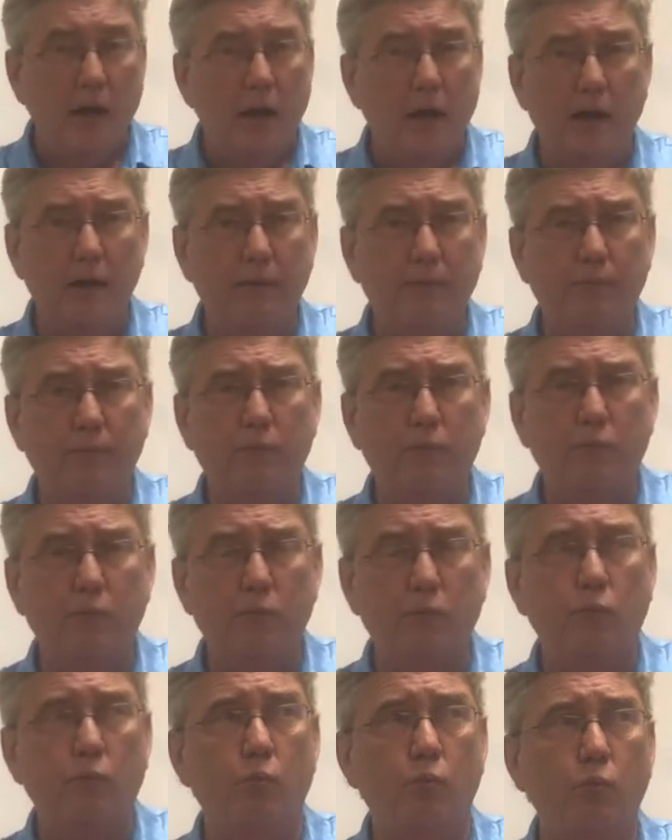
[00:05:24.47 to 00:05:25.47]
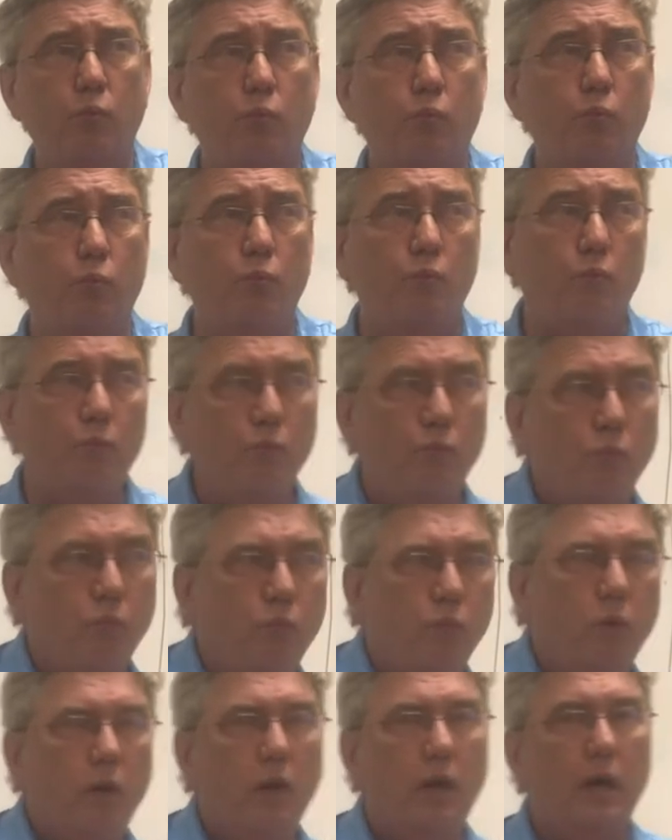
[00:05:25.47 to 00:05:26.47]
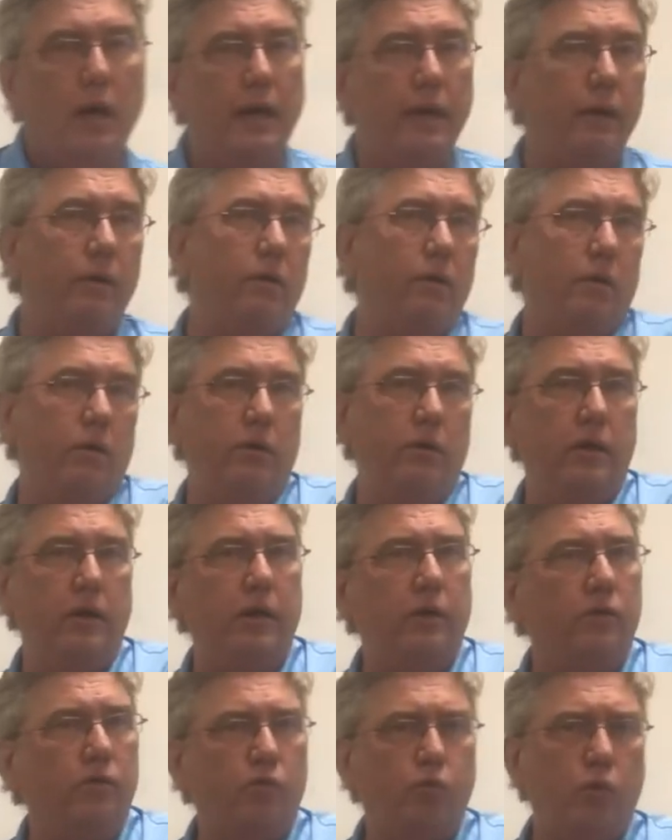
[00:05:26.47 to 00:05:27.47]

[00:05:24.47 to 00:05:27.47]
And later on years,